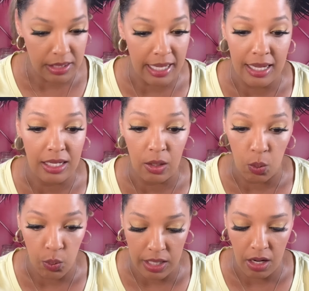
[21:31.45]
and
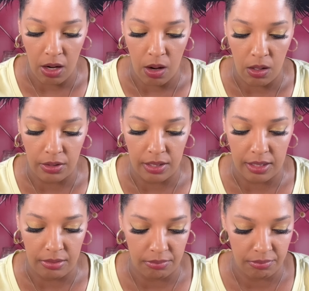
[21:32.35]
we are all done.